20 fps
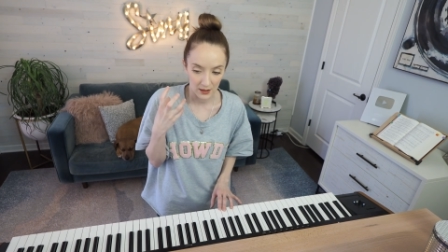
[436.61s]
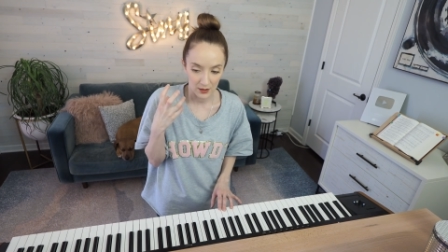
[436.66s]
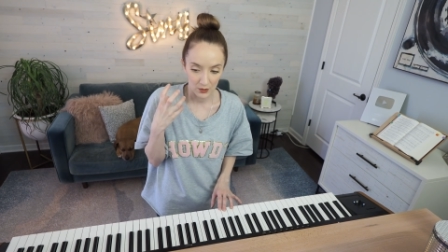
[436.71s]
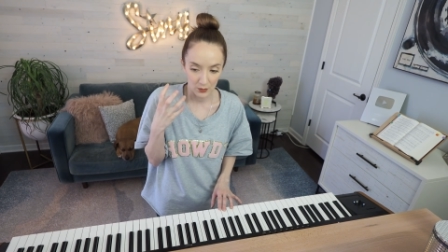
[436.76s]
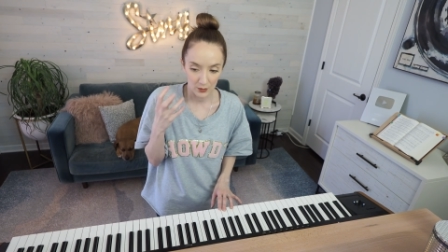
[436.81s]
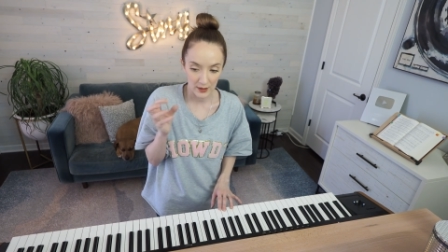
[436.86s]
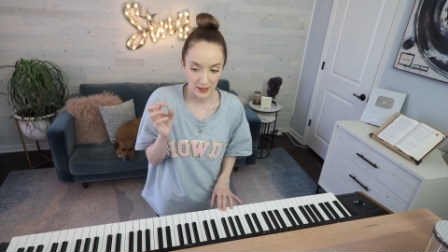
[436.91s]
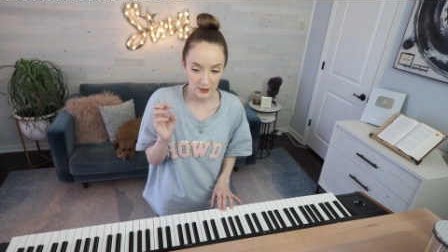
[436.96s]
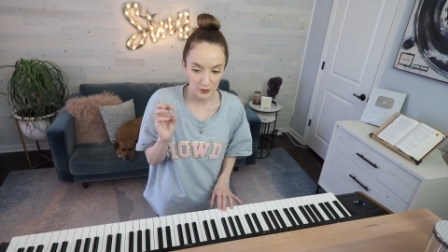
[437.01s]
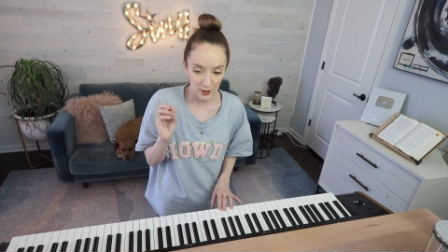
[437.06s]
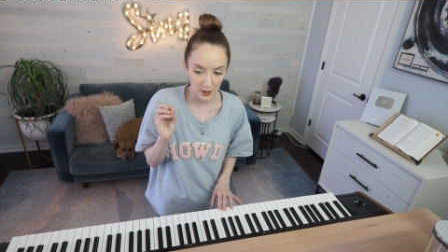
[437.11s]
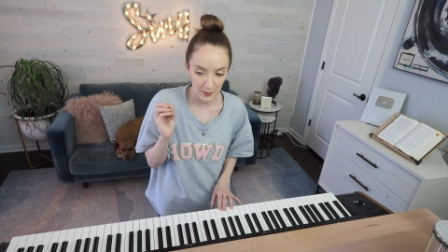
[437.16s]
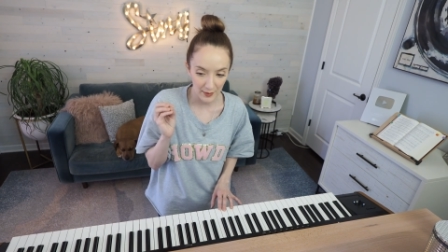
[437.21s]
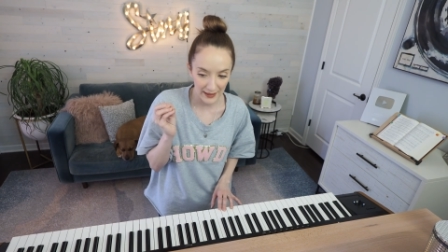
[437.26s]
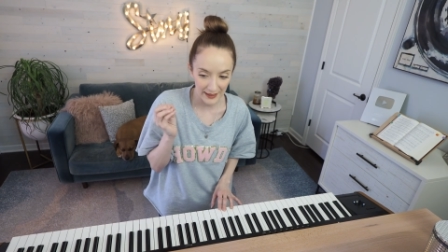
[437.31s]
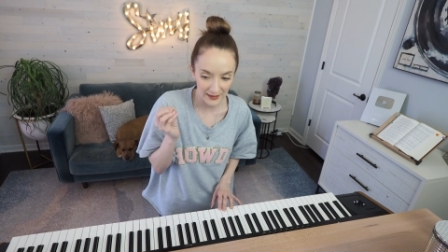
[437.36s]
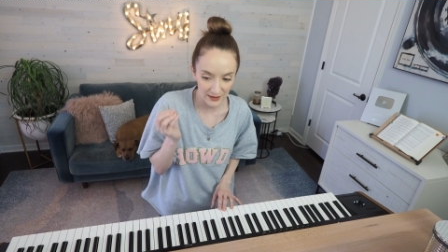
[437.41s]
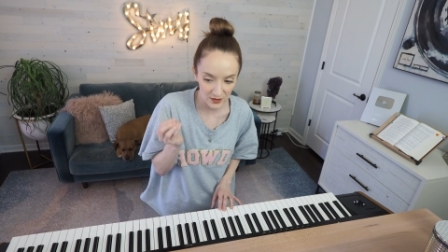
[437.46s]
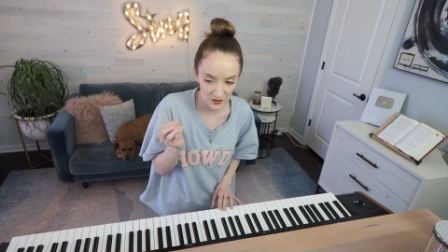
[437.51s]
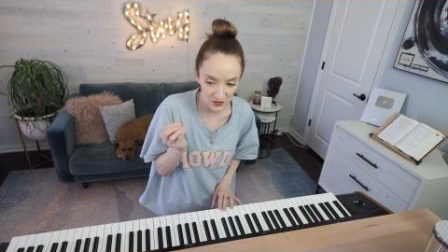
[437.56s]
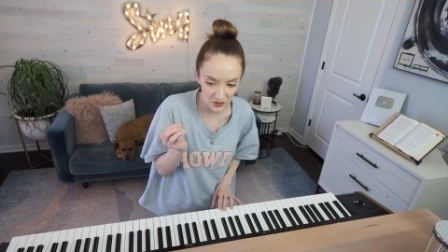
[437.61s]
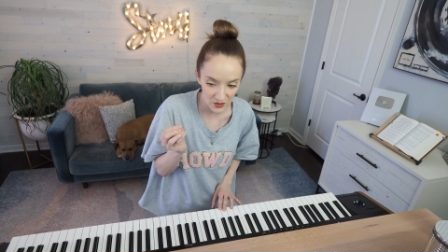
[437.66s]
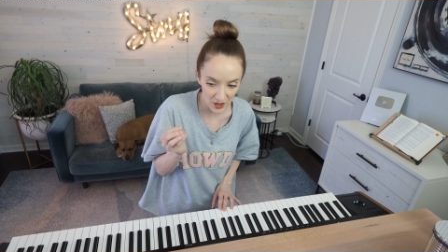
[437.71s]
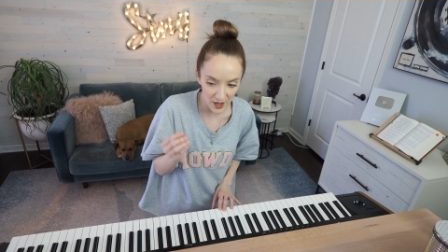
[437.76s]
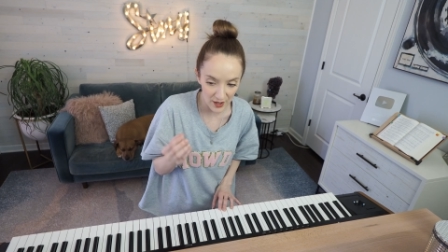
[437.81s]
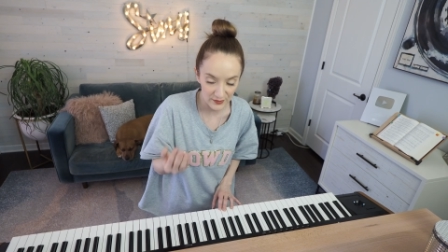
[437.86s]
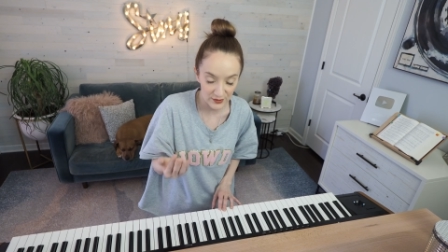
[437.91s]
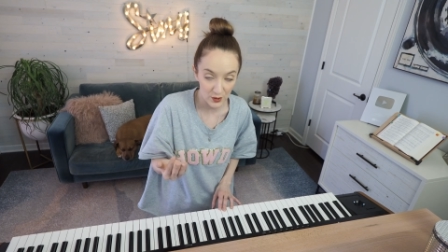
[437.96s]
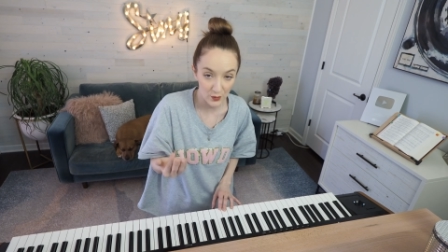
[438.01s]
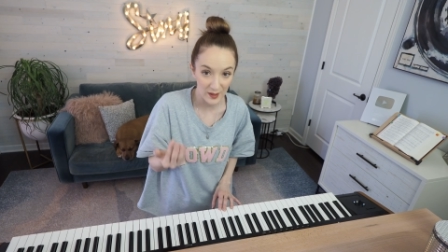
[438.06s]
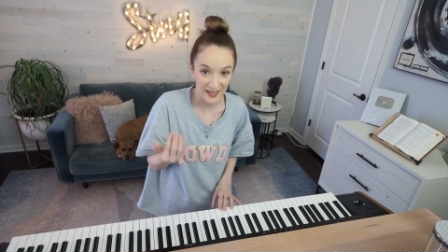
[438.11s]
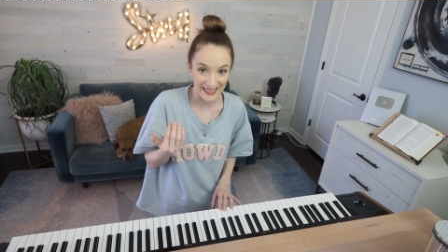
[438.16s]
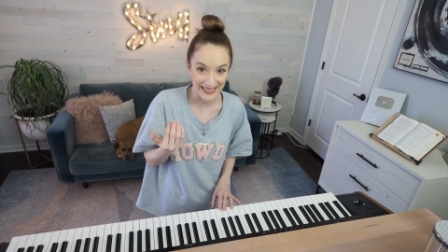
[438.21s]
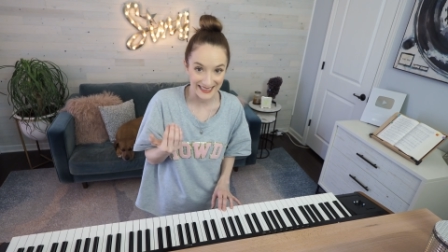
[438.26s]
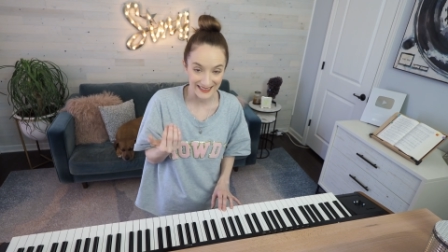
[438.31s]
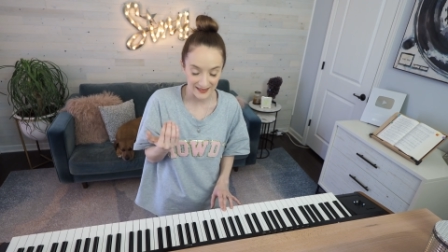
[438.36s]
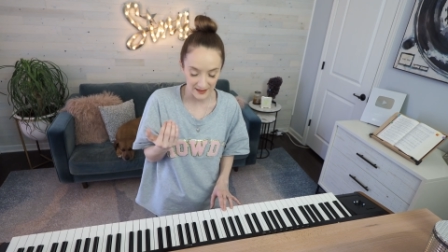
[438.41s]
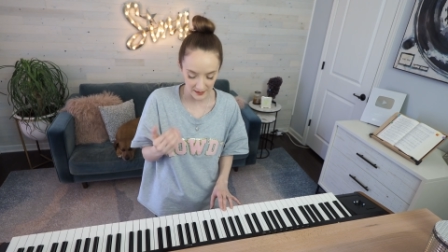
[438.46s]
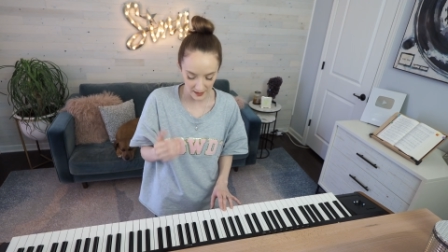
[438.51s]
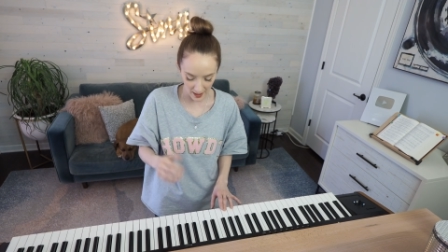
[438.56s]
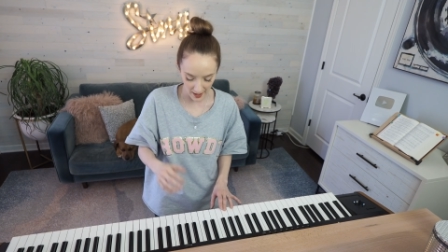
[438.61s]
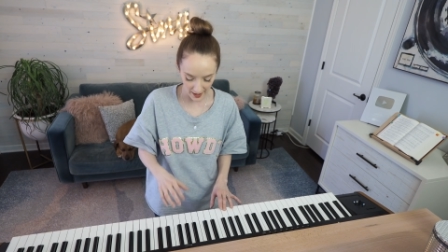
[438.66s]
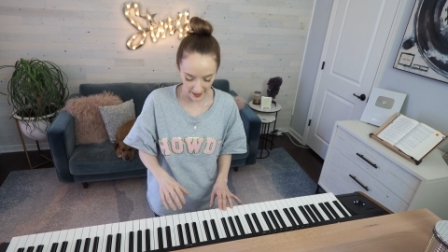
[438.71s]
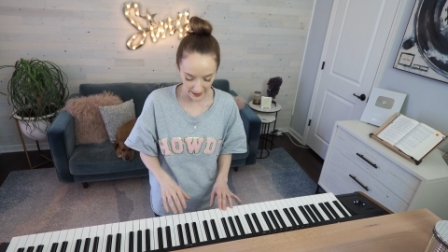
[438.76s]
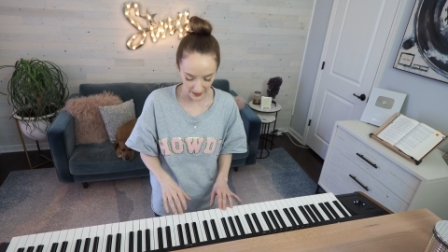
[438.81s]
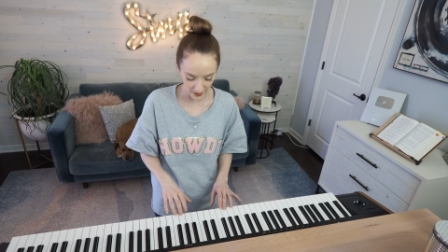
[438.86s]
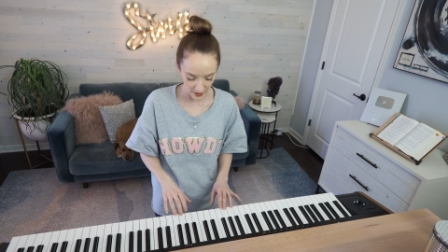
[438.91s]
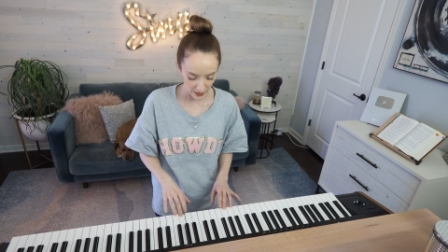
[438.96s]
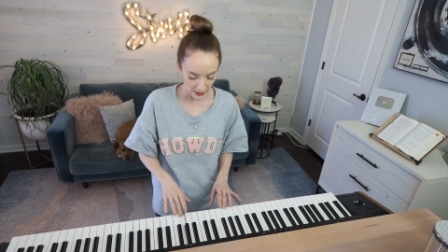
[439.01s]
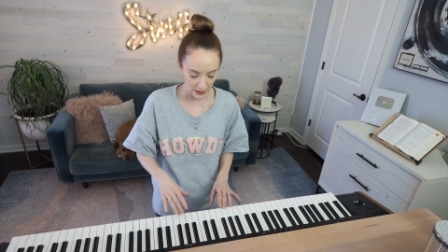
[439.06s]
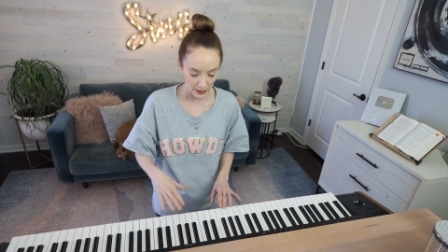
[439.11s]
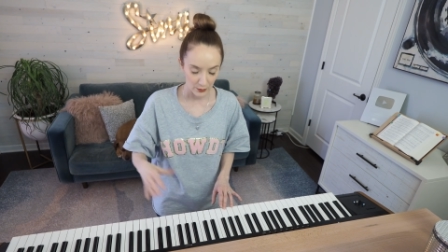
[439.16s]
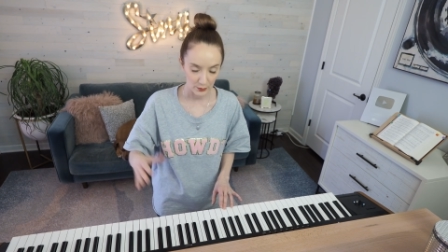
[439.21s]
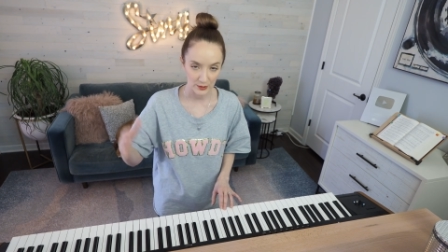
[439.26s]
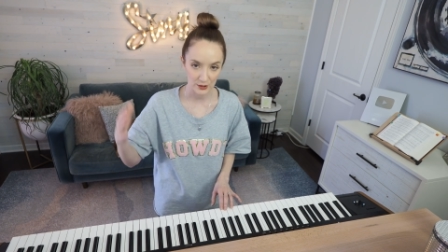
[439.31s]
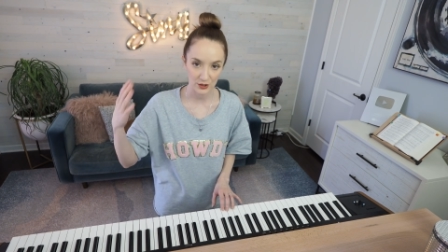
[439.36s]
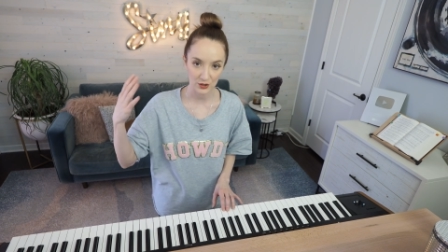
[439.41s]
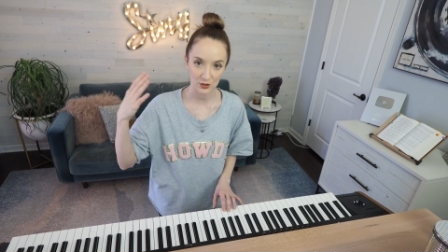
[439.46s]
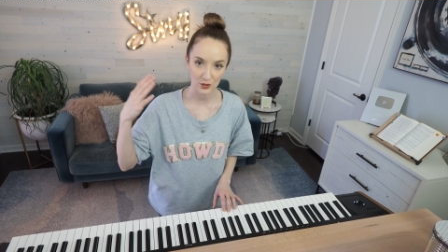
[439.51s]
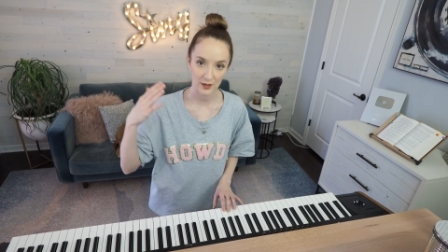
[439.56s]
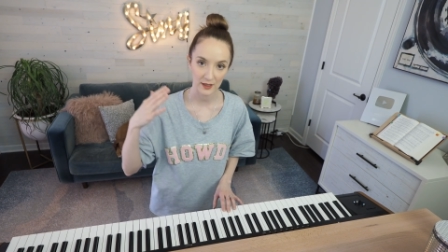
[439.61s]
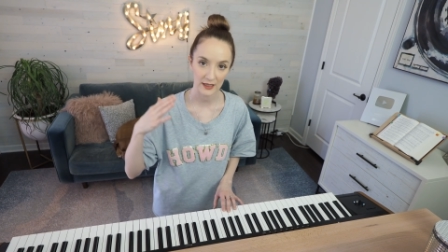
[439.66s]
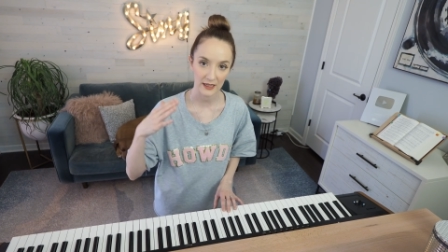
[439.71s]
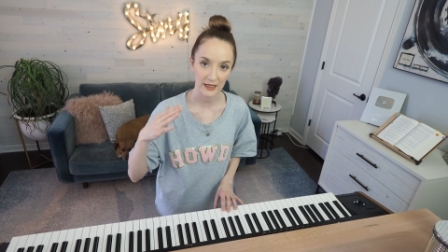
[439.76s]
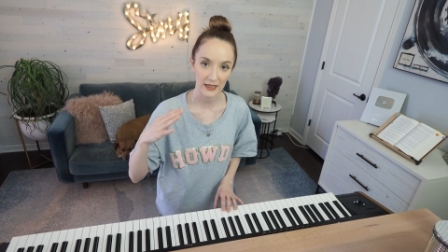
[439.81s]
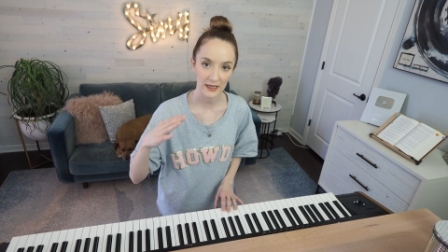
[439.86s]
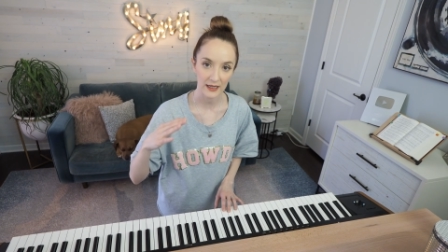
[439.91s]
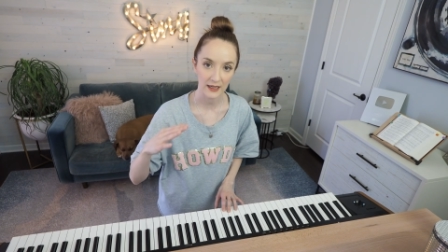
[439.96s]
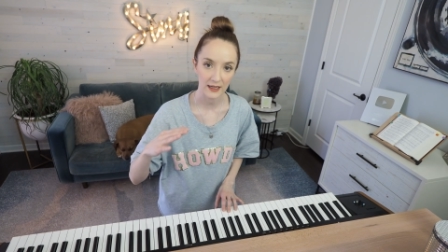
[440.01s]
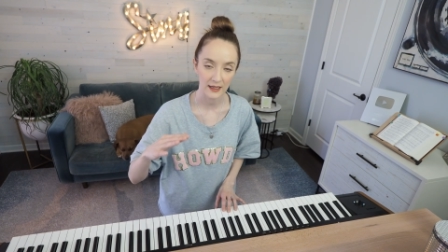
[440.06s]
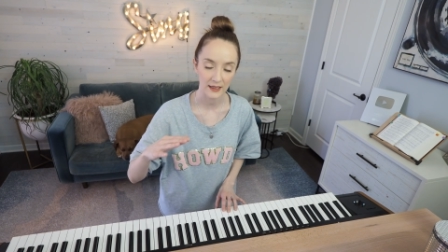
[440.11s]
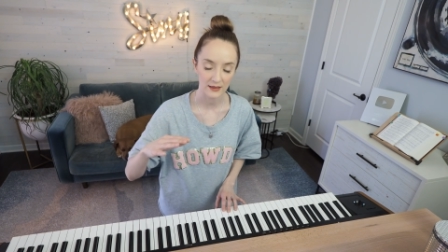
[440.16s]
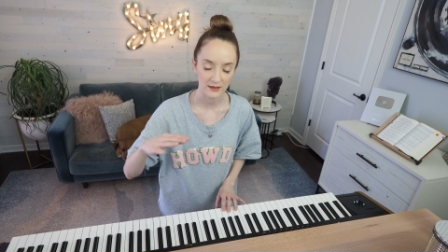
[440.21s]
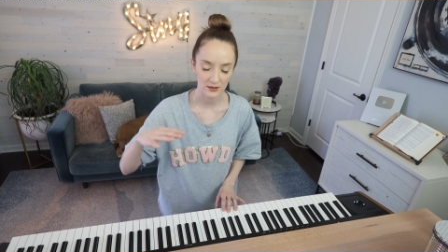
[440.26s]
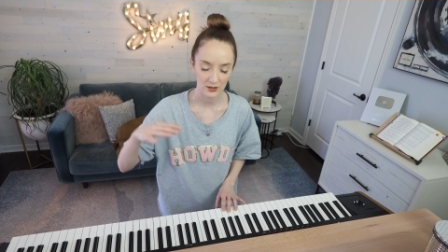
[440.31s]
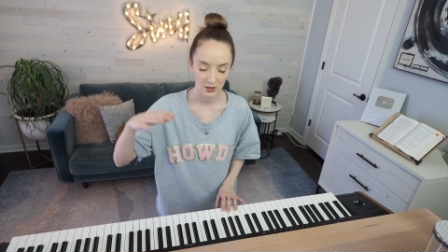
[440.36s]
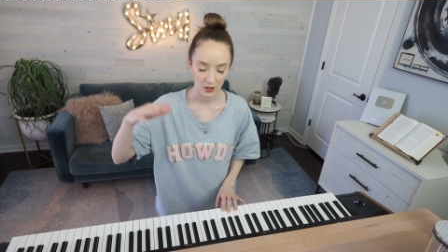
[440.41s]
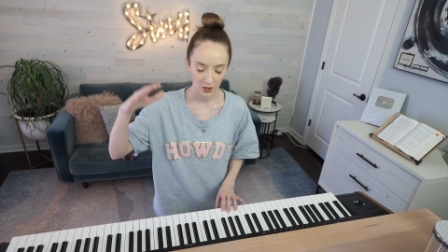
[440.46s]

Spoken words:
we're not trying to make it soft so that it gets tight. We're just trying to ease.